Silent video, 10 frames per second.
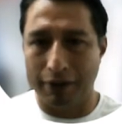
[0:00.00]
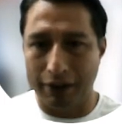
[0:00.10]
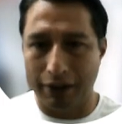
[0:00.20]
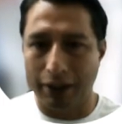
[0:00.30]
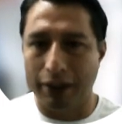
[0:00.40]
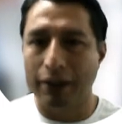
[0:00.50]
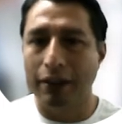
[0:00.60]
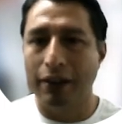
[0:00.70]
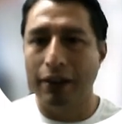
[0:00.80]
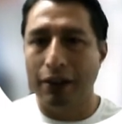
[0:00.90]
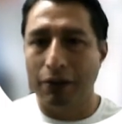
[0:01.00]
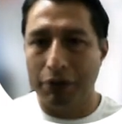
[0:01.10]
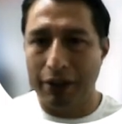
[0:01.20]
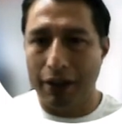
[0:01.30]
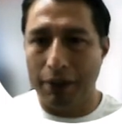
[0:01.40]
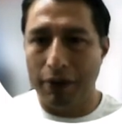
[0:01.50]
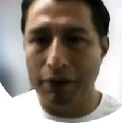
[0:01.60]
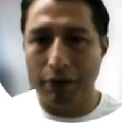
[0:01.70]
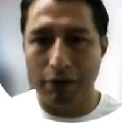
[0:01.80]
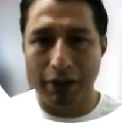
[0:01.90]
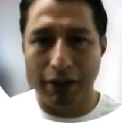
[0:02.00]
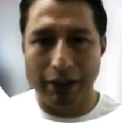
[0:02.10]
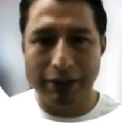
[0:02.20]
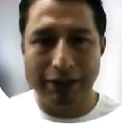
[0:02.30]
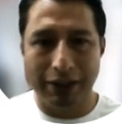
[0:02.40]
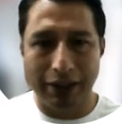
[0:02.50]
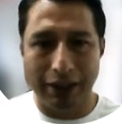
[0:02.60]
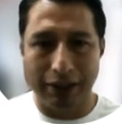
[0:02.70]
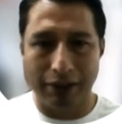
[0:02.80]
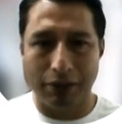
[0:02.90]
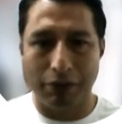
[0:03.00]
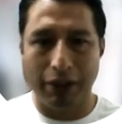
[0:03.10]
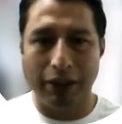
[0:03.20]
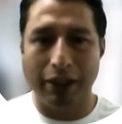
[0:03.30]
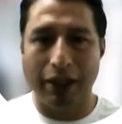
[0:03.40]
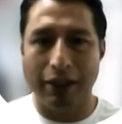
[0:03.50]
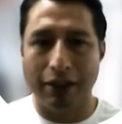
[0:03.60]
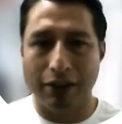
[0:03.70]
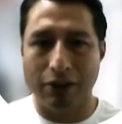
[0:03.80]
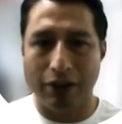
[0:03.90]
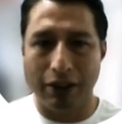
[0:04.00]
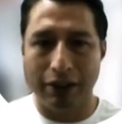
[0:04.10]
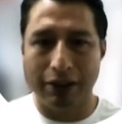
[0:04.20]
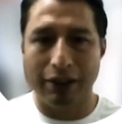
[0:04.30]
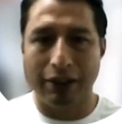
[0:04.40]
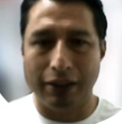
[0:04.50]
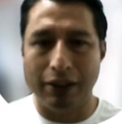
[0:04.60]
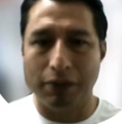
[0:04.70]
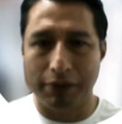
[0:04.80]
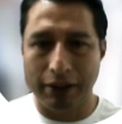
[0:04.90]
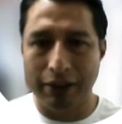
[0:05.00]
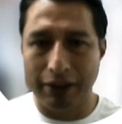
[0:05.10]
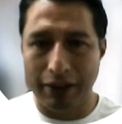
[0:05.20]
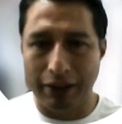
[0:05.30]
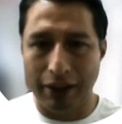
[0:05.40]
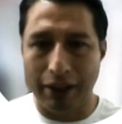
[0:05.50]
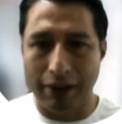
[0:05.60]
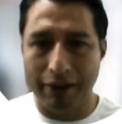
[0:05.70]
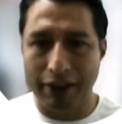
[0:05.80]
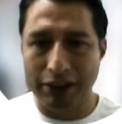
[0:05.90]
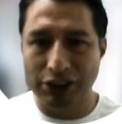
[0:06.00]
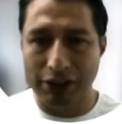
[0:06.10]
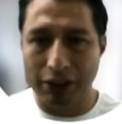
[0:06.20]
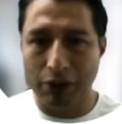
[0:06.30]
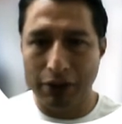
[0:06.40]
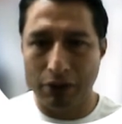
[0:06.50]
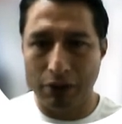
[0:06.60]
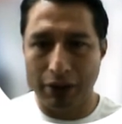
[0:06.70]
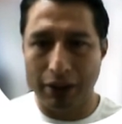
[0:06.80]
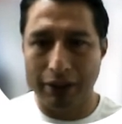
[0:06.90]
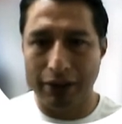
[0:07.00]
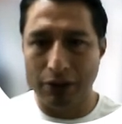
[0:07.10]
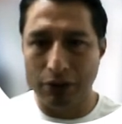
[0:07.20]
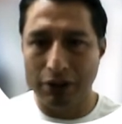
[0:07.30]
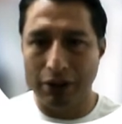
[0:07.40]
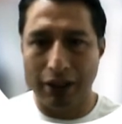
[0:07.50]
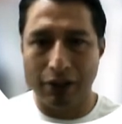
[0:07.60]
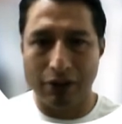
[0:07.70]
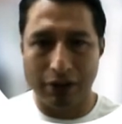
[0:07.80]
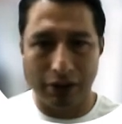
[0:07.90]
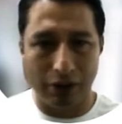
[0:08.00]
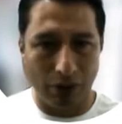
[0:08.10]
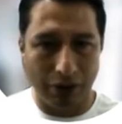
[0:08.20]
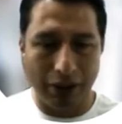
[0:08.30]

With the above, we can see that we are correct in obtaining an average equal to the latitude according to the authors.